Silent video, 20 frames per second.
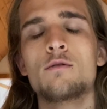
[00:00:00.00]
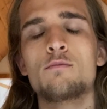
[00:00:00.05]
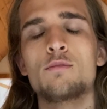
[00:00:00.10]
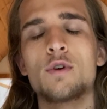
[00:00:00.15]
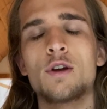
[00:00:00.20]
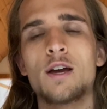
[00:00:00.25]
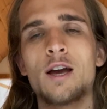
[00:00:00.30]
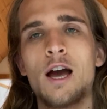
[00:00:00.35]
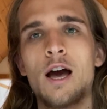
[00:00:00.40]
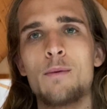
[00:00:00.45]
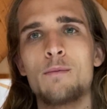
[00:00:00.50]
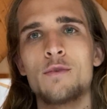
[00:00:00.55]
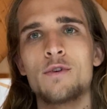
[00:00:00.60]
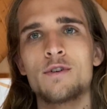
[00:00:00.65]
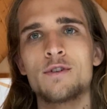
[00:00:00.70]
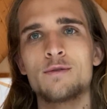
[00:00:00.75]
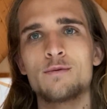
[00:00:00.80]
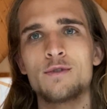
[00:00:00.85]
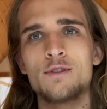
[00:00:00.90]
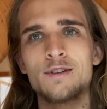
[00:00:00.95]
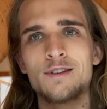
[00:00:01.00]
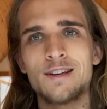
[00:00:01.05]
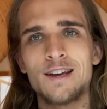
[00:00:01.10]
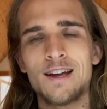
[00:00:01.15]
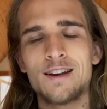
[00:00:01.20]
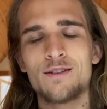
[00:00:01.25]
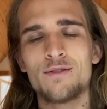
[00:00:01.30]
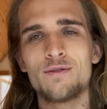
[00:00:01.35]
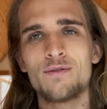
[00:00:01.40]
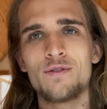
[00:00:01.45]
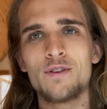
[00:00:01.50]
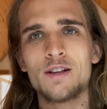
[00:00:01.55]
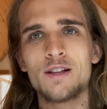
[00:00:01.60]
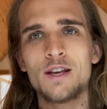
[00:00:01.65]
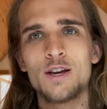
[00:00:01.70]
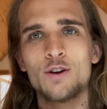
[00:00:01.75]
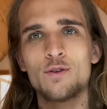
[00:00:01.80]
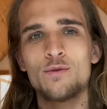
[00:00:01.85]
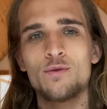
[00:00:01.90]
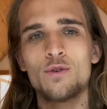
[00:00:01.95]
get a
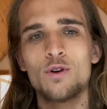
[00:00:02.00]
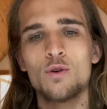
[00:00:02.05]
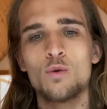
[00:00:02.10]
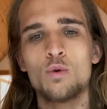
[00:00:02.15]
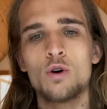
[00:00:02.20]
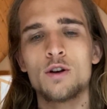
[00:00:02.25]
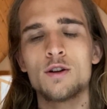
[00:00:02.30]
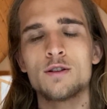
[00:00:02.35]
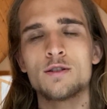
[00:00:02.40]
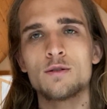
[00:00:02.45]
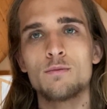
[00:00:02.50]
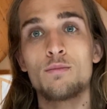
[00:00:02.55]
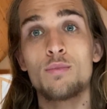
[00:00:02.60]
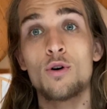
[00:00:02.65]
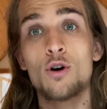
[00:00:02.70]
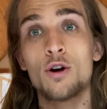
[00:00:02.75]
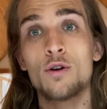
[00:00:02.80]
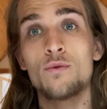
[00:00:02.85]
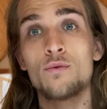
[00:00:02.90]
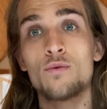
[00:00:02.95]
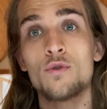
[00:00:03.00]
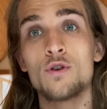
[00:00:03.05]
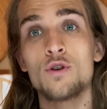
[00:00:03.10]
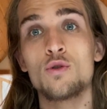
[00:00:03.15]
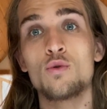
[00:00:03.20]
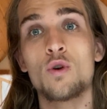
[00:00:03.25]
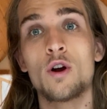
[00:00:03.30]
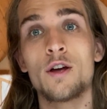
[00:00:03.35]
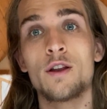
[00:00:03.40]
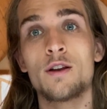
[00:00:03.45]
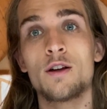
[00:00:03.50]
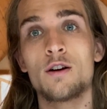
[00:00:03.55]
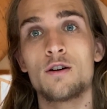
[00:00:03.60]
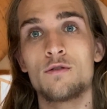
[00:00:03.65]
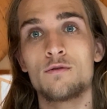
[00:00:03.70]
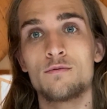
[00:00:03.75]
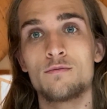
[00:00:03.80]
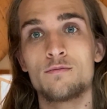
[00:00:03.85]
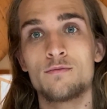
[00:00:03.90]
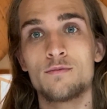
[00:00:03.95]
feeling for what is important for you right
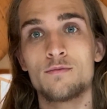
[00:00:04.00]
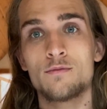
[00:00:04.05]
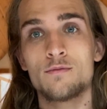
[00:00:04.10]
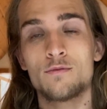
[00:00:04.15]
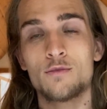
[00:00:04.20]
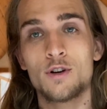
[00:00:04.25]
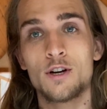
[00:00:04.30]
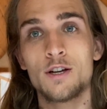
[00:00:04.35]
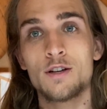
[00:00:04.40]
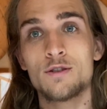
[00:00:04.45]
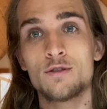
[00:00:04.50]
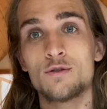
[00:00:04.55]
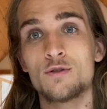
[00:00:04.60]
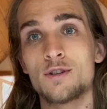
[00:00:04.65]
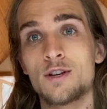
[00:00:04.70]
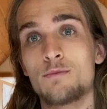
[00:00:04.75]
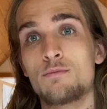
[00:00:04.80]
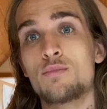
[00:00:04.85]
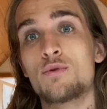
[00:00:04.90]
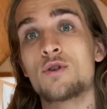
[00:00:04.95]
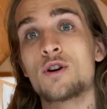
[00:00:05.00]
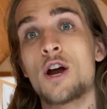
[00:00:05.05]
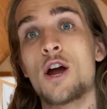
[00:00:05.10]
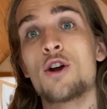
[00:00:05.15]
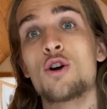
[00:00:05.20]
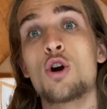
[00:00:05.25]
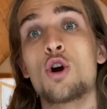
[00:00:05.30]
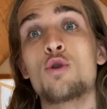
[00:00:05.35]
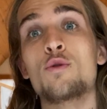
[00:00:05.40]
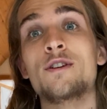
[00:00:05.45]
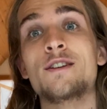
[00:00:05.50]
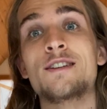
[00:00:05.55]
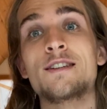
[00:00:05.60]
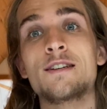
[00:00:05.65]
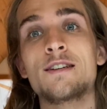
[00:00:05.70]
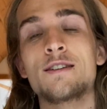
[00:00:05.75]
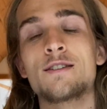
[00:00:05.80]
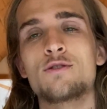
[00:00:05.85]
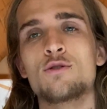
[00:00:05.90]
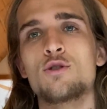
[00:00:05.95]
now, right? So set
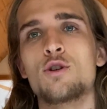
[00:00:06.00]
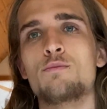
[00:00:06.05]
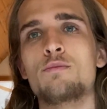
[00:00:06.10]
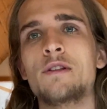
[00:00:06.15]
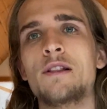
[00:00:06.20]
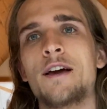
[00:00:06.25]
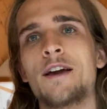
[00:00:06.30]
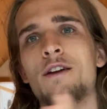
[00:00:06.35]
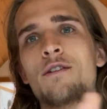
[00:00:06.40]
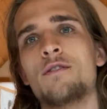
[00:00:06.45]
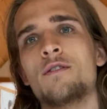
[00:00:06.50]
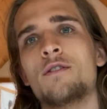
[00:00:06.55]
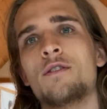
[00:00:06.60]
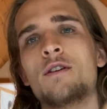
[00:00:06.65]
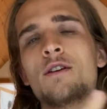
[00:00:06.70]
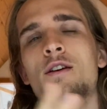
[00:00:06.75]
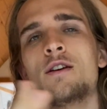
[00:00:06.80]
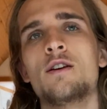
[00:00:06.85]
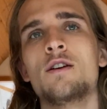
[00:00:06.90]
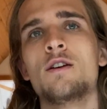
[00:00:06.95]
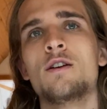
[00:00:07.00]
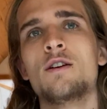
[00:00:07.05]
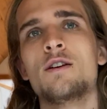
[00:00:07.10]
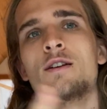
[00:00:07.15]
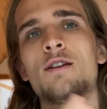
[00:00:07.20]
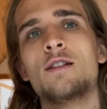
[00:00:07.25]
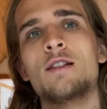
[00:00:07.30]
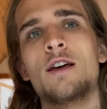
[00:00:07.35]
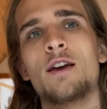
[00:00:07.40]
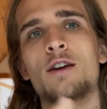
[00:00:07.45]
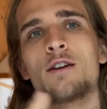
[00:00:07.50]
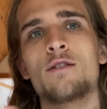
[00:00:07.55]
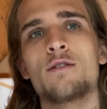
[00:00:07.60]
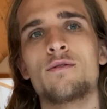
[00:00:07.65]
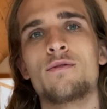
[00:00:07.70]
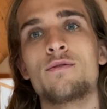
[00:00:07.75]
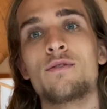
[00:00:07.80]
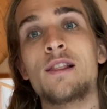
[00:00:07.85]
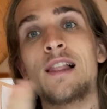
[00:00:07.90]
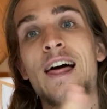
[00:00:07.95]
priorities, to not be like a
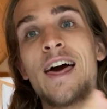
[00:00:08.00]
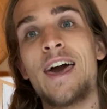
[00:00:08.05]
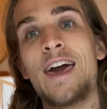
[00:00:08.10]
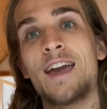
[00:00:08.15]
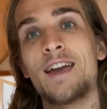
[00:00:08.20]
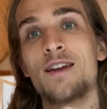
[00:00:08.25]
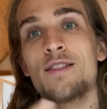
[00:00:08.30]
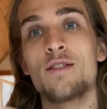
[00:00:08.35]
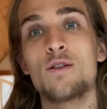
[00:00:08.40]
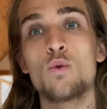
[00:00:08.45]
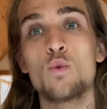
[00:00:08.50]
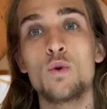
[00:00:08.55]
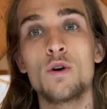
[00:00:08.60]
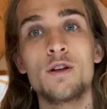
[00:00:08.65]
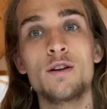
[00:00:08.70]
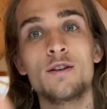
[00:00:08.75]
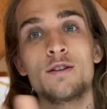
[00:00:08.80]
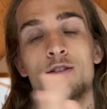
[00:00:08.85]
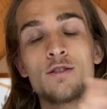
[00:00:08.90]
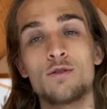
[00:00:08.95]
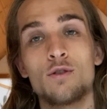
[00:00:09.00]
flag in the wind